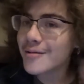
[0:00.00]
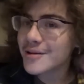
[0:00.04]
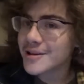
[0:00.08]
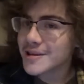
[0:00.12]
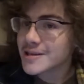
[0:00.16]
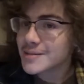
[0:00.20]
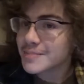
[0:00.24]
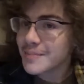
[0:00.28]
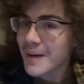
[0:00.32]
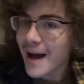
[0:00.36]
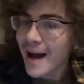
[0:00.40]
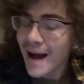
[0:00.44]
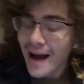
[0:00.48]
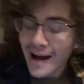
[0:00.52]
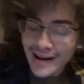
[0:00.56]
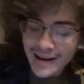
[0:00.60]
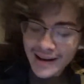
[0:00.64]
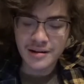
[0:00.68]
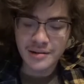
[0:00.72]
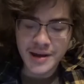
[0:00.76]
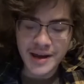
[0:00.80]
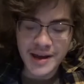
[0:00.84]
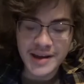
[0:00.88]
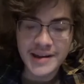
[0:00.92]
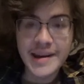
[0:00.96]
he's back.
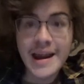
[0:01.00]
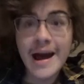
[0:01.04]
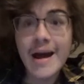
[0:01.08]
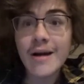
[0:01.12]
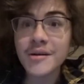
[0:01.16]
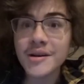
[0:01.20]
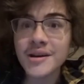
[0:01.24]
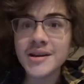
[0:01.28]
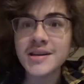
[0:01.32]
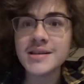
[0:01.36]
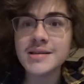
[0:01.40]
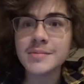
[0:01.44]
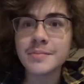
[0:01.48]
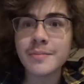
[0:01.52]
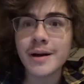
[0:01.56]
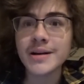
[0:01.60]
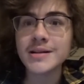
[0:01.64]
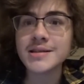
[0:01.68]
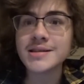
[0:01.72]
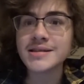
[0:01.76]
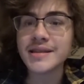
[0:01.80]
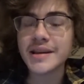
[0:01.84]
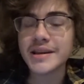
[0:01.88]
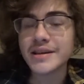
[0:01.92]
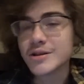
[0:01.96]
And now he's
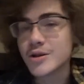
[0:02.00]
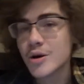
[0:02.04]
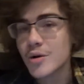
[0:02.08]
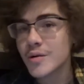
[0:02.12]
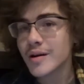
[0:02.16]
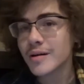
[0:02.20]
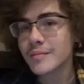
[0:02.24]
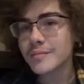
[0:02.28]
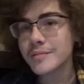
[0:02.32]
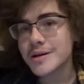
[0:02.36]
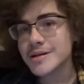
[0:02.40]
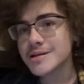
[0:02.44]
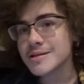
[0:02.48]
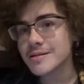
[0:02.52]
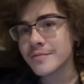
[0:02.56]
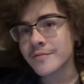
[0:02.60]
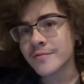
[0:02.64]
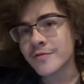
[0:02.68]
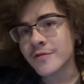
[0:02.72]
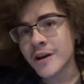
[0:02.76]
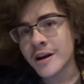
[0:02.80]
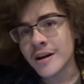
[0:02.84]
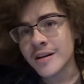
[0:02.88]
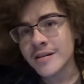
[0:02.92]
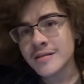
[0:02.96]
Brett's, like, token Muslim
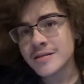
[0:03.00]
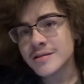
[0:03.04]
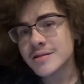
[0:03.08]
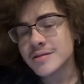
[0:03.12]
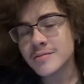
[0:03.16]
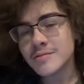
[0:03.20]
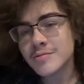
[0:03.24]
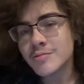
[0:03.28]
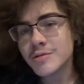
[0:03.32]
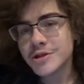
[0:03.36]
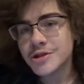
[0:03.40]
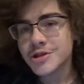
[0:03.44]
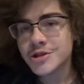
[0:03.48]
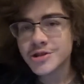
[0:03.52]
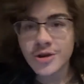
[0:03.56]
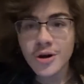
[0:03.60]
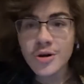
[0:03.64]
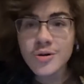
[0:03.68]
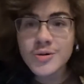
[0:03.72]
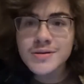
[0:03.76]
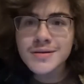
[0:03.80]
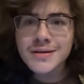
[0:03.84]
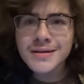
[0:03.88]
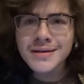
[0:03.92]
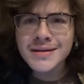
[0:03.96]
friend, which
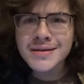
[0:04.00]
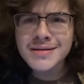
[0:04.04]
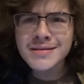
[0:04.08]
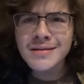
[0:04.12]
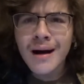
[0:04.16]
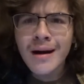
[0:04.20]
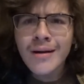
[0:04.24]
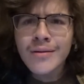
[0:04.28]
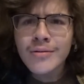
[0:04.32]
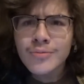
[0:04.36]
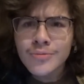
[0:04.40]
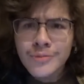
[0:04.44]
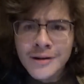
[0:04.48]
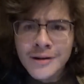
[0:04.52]
shows that he's not